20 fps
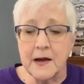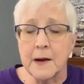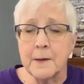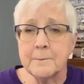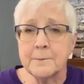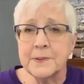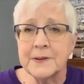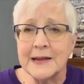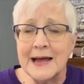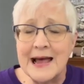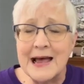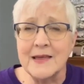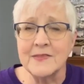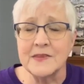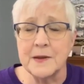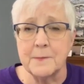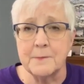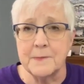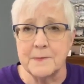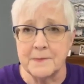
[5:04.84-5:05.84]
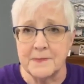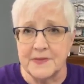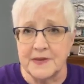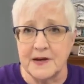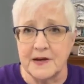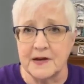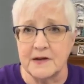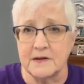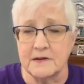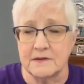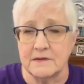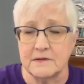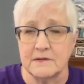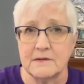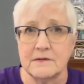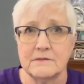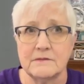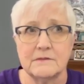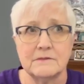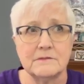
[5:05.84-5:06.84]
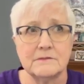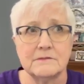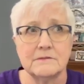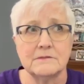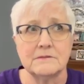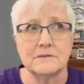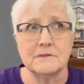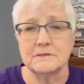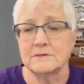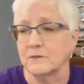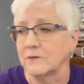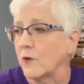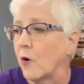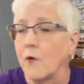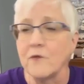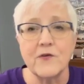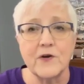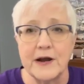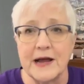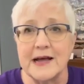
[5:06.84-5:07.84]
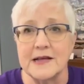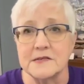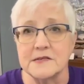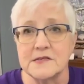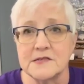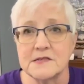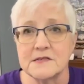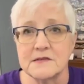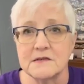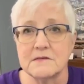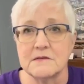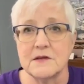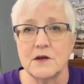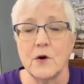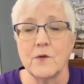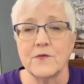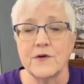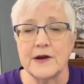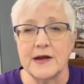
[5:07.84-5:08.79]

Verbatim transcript: um, pla the, the overheads. the